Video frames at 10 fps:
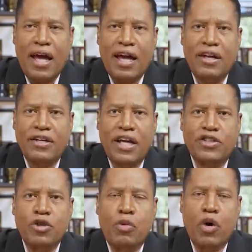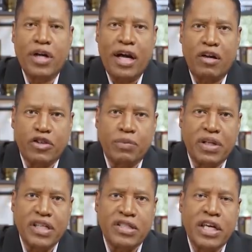and as you point out, the
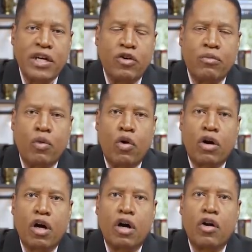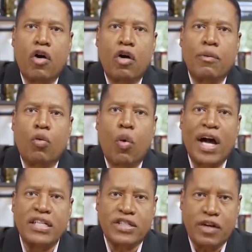police kill more unarmed
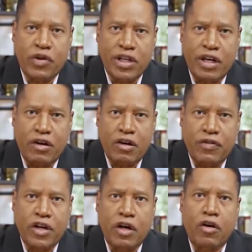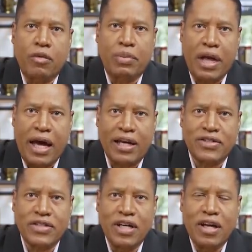whites every year than unarmed
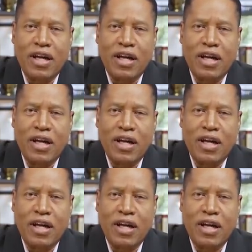blacks.